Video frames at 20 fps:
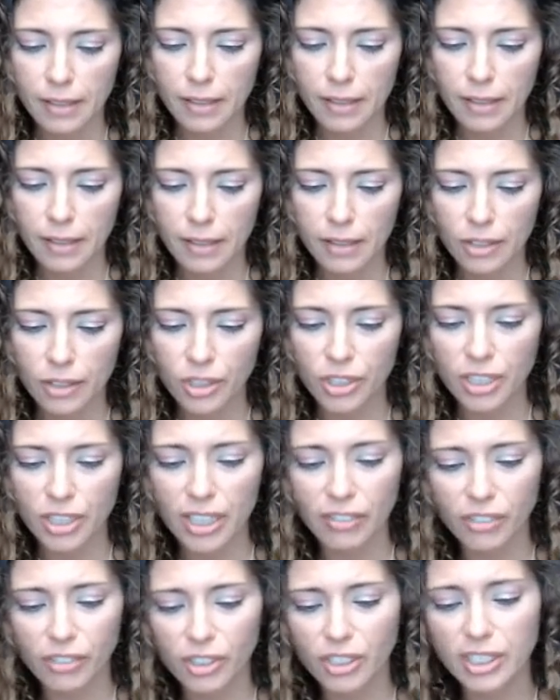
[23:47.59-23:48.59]
There's
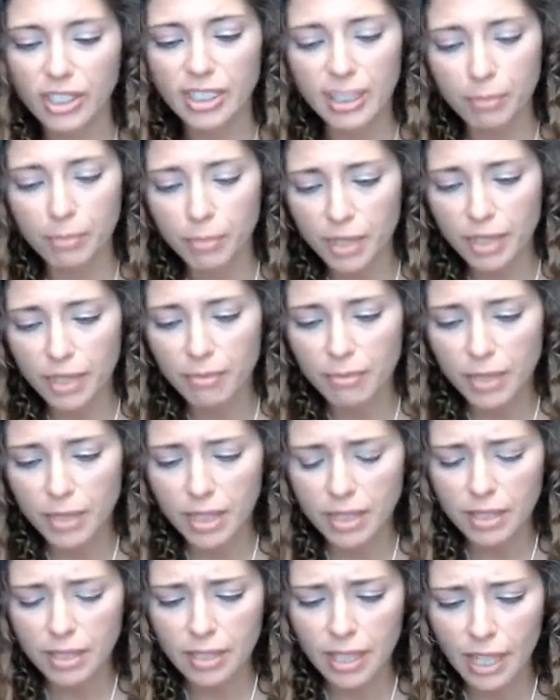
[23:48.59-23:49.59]
several
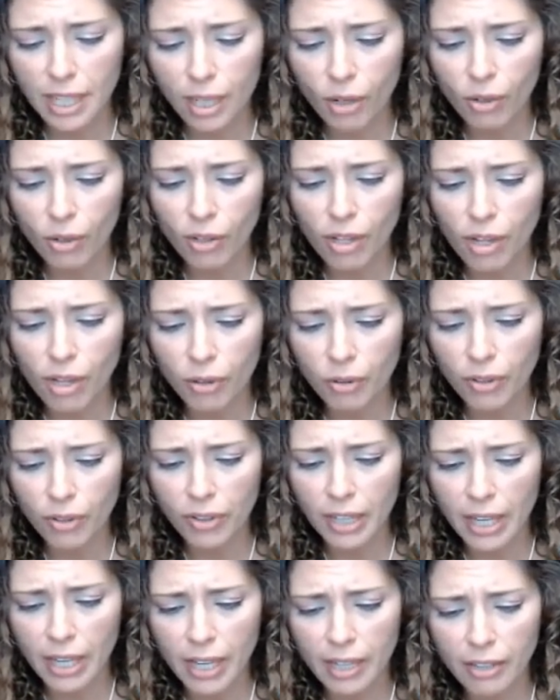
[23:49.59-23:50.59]
symptoms that go along with
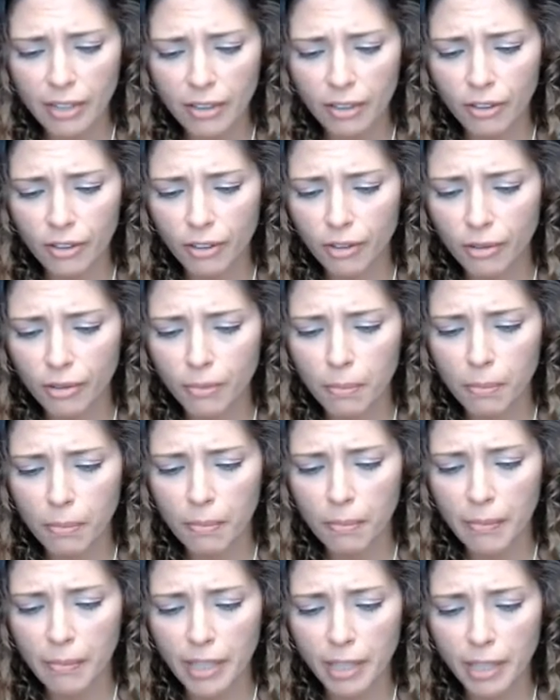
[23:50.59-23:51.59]
that, although
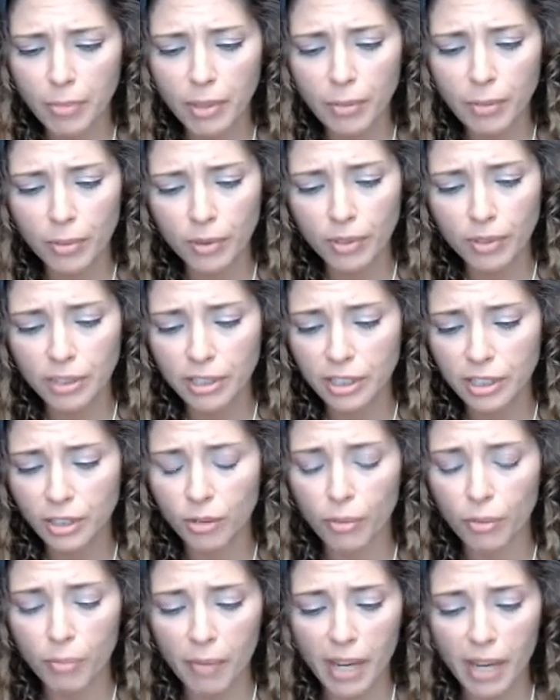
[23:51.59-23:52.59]
many people still
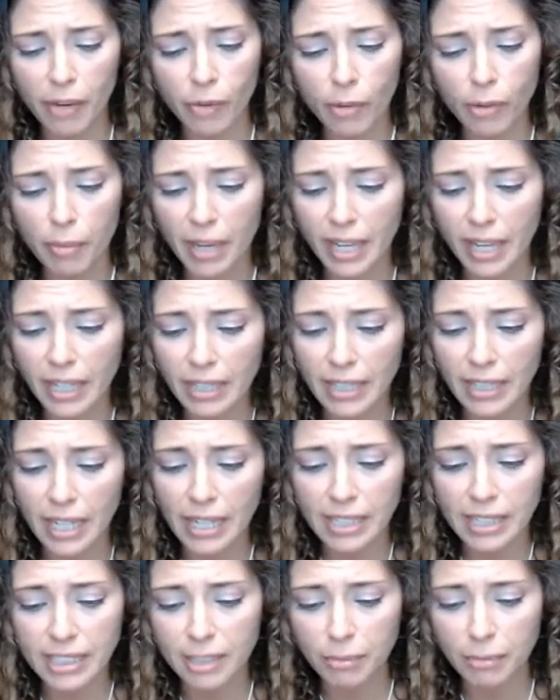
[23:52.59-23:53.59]
may remain
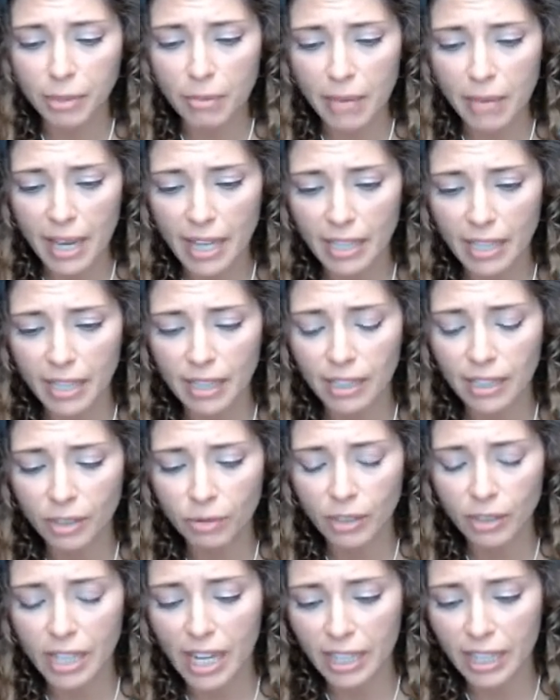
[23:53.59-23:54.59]
asymptomatic in the
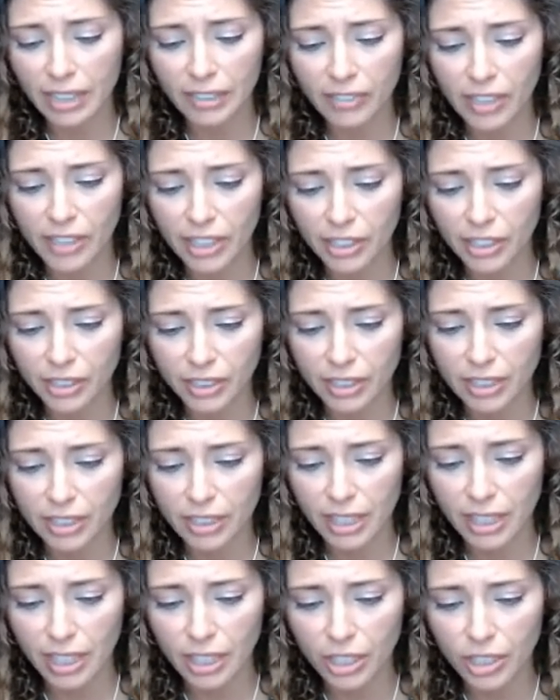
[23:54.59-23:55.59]
reactivation
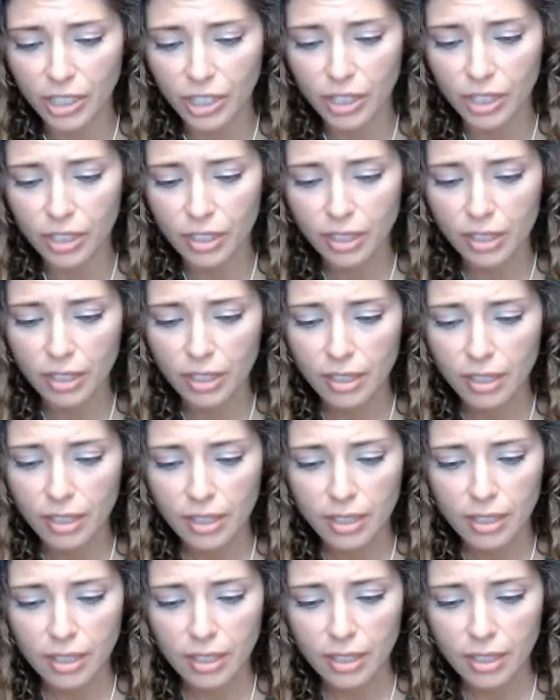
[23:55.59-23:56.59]
stage.
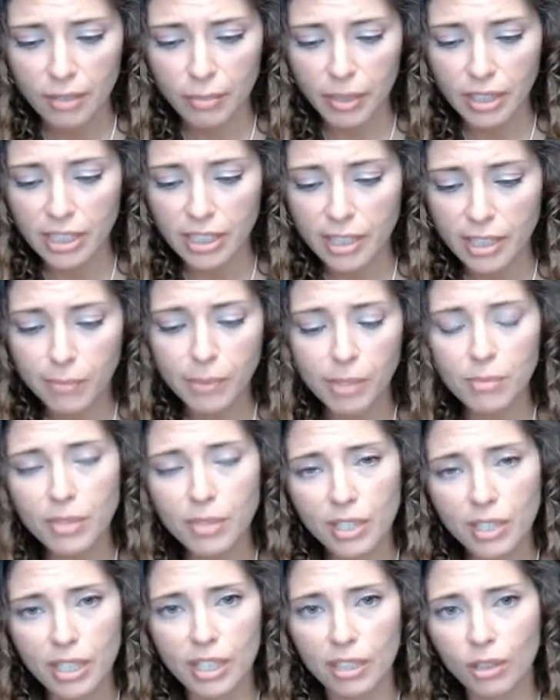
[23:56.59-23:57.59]
But symptoms
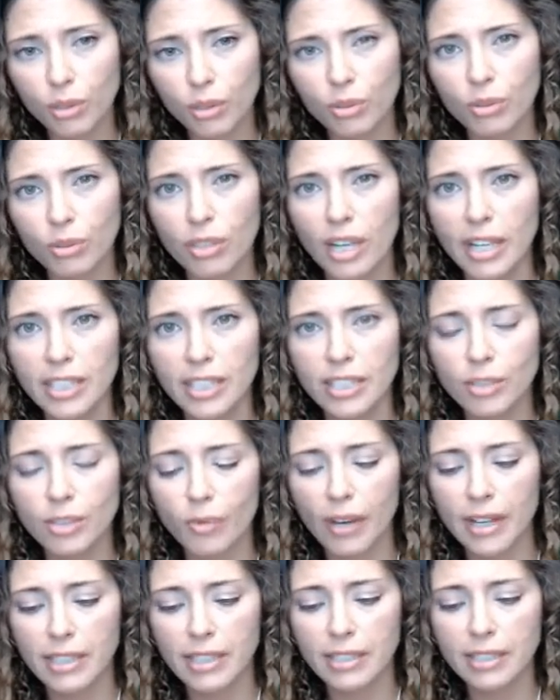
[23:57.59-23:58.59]
can include night
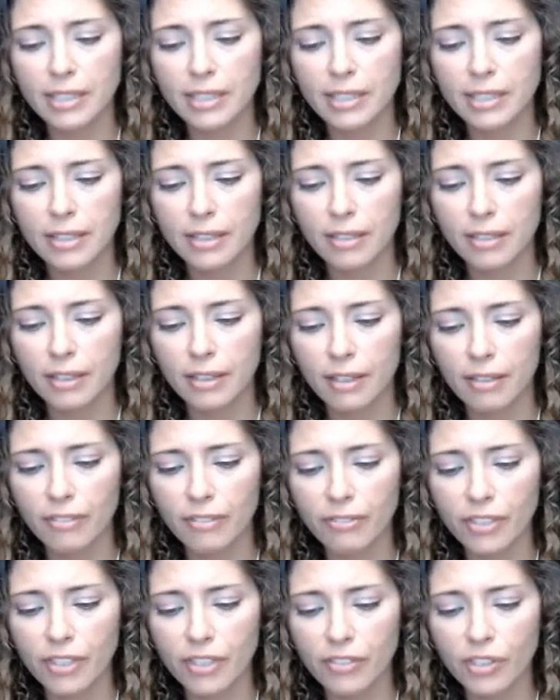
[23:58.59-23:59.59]
sweats,
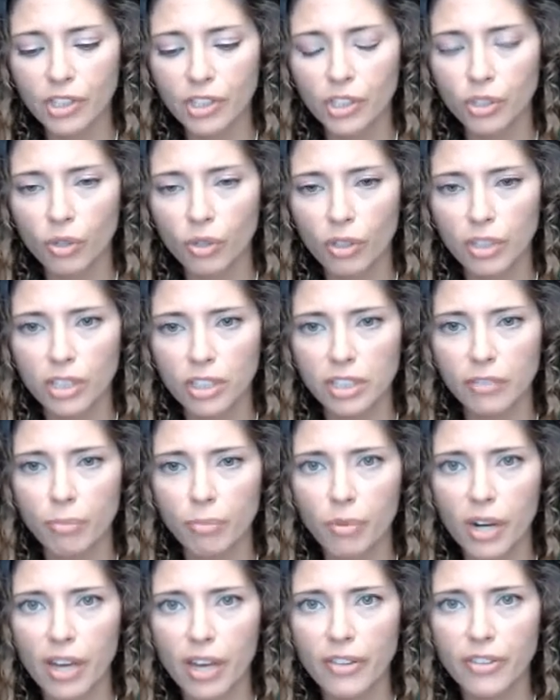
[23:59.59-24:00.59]
fever, shortness of
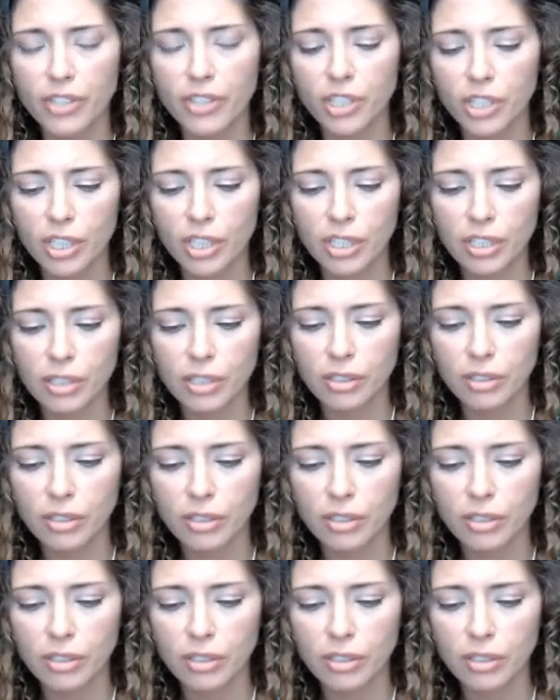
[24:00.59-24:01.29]
breath, chills,